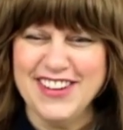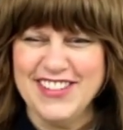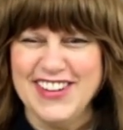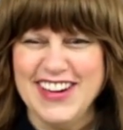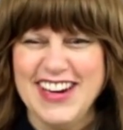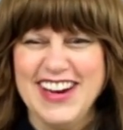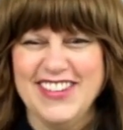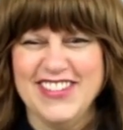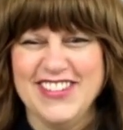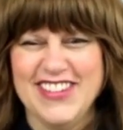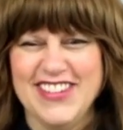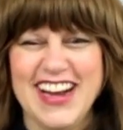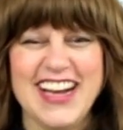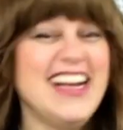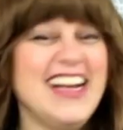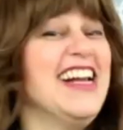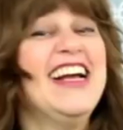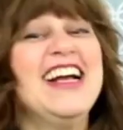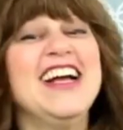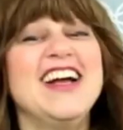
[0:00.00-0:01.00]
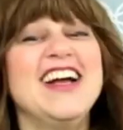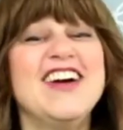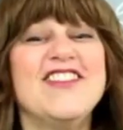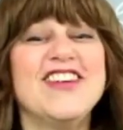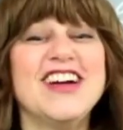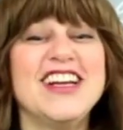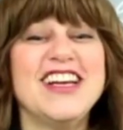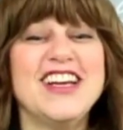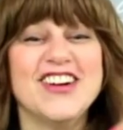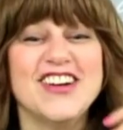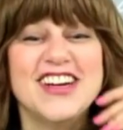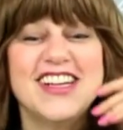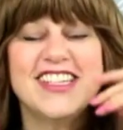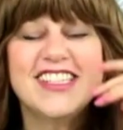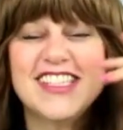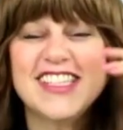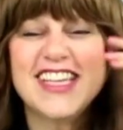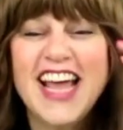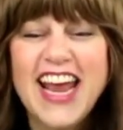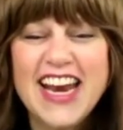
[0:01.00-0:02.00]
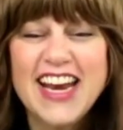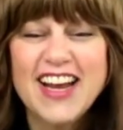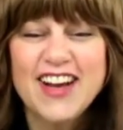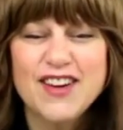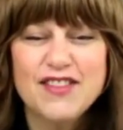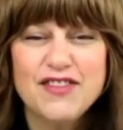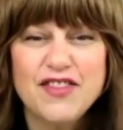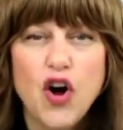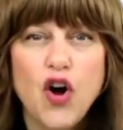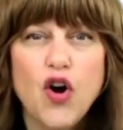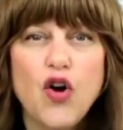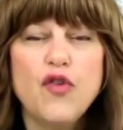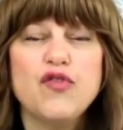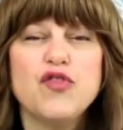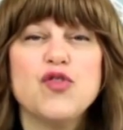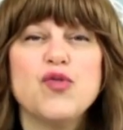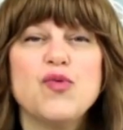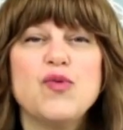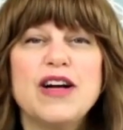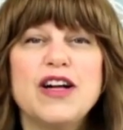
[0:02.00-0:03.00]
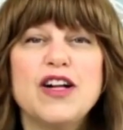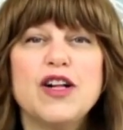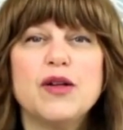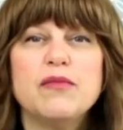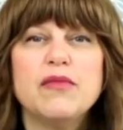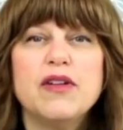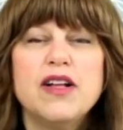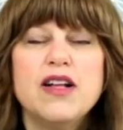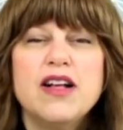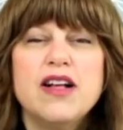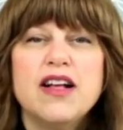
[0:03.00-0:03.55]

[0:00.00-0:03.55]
or whatever, right? When you're in a state of overwhelm,